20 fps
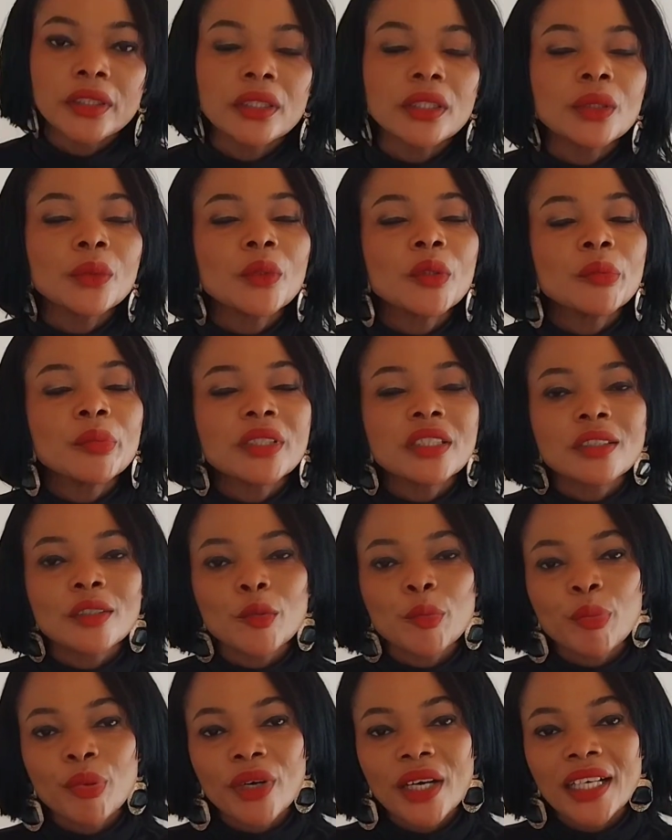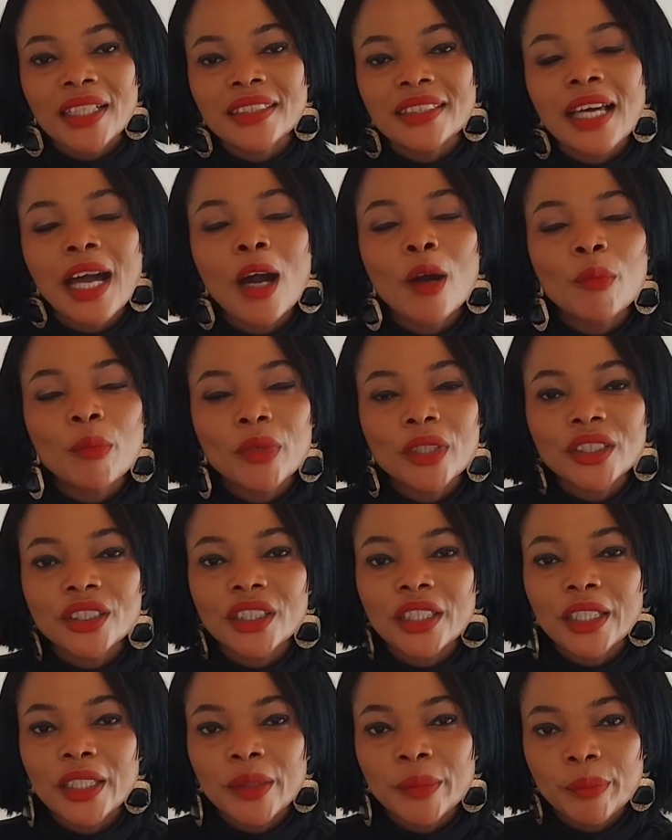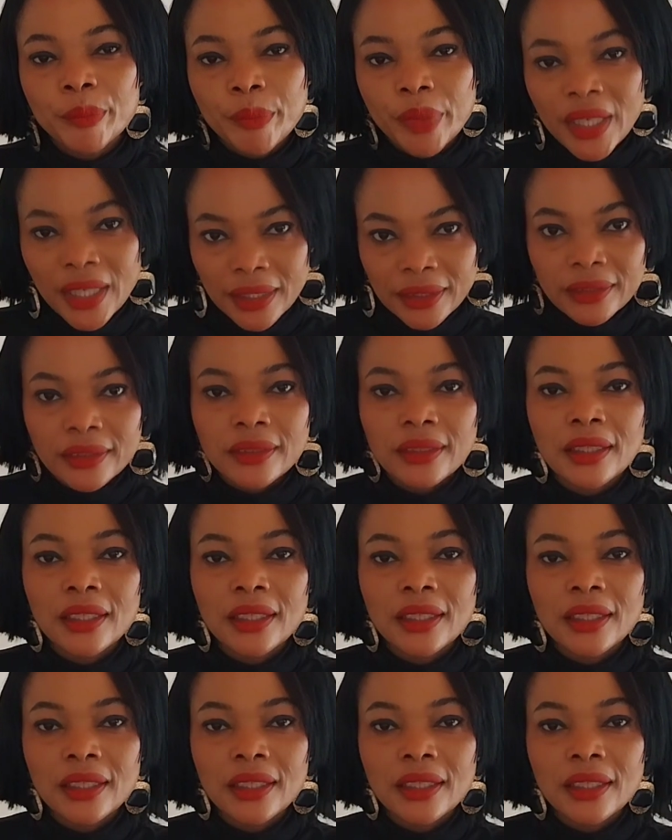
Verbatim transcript: You will be surprised how much impact